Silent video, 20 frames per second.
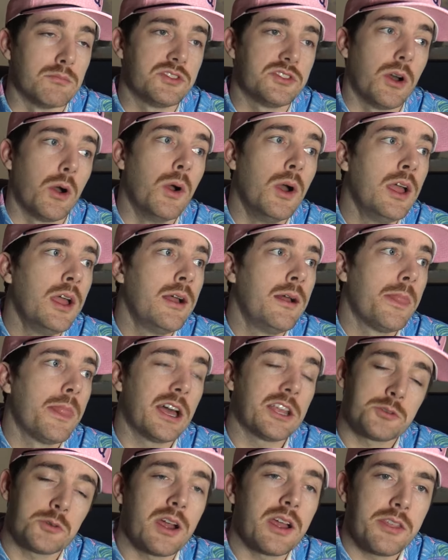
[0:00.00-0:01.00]
So
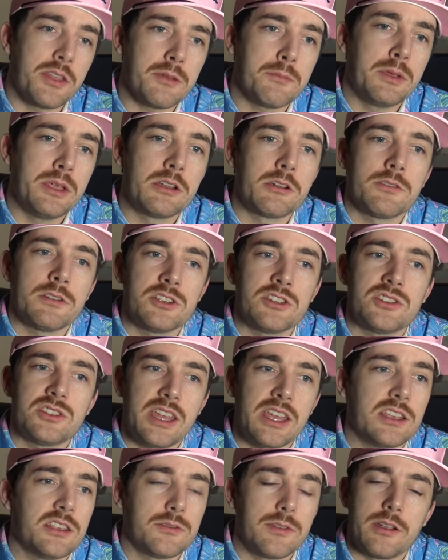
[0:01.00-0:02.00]
that's where I think Peter Finch's
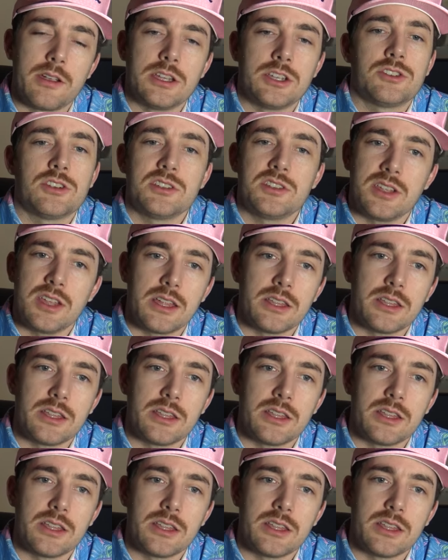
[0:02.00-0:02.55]
take is very interesting.